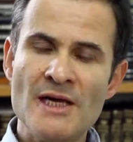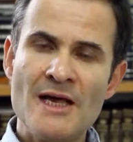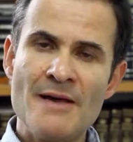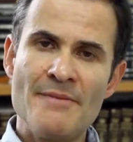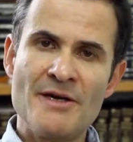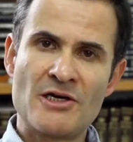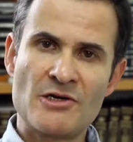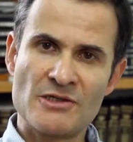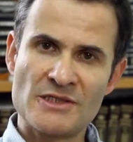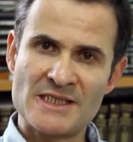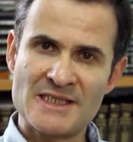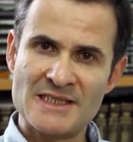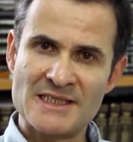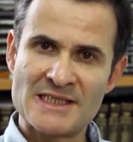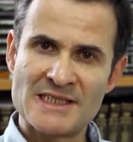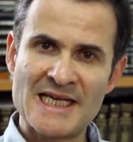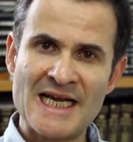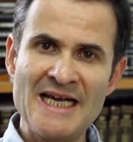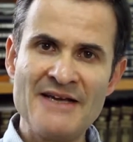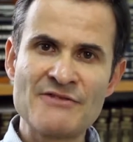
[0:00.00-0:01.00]
because it
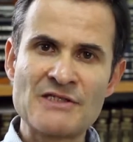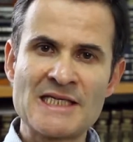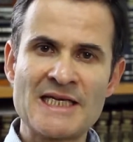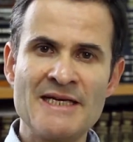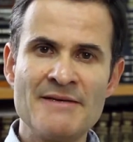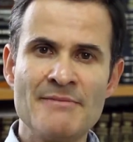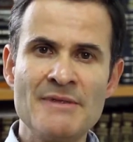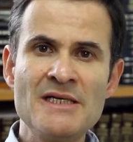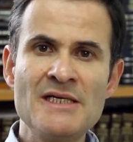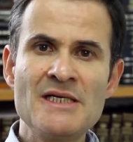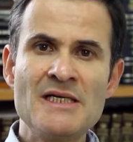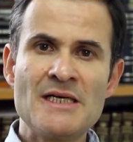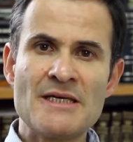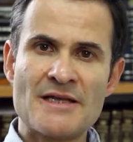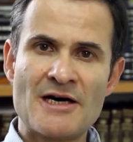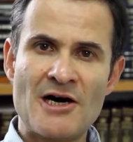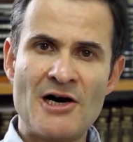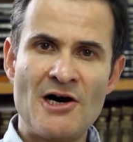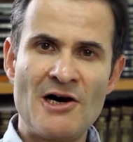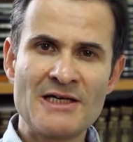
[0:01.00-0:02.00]
saves him
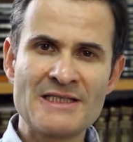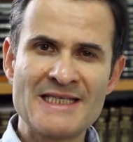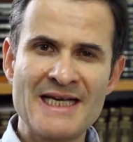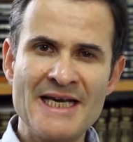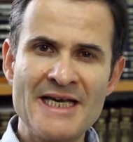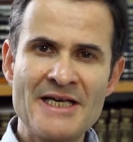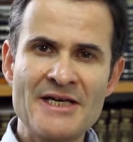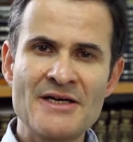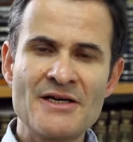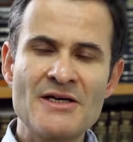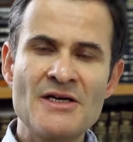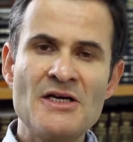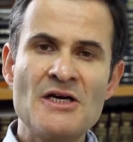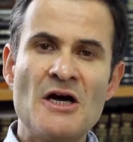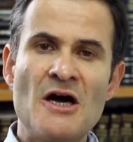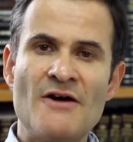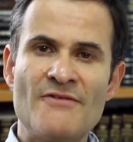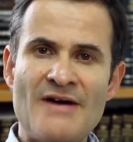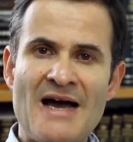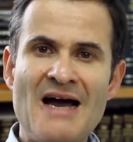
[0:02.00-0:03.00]
the heartache
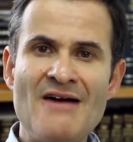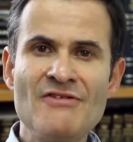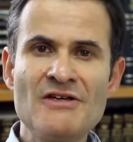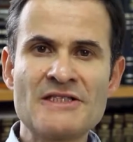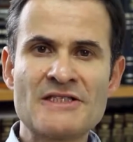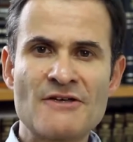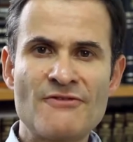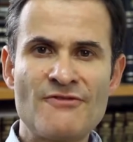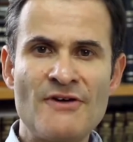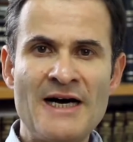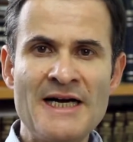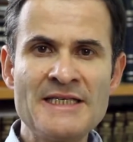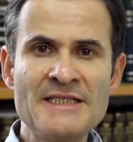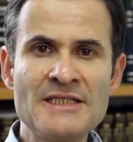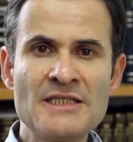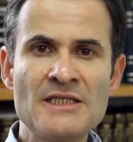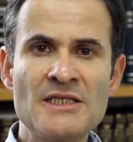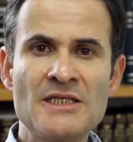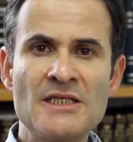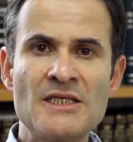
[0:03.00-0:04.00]
of having to
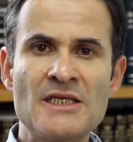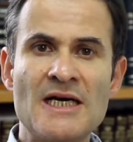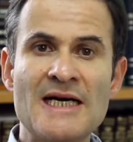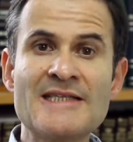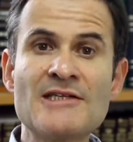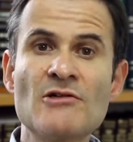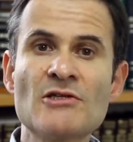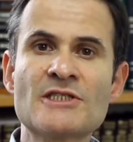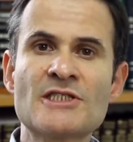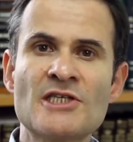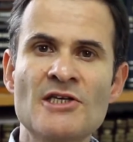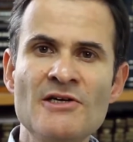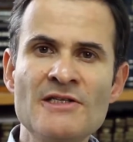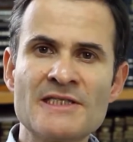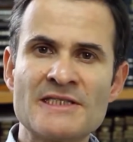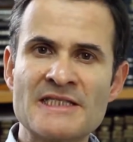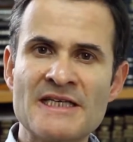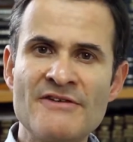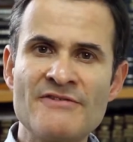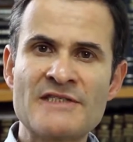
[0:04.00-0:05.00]
find an
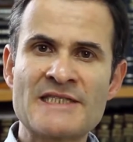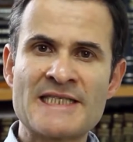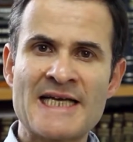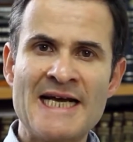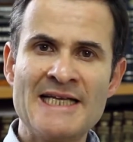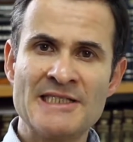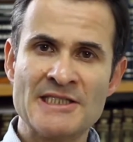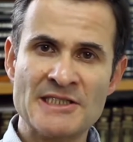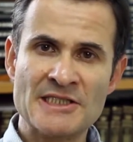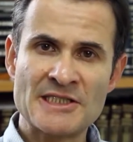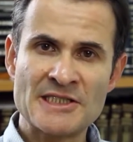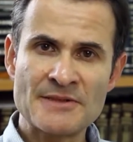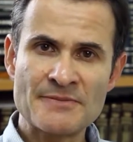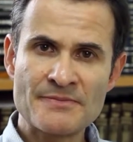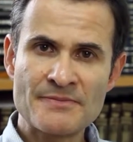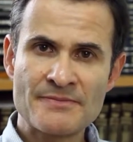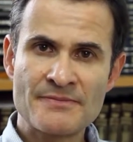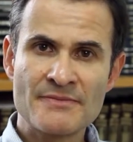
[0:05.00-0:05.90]
alternative tenant,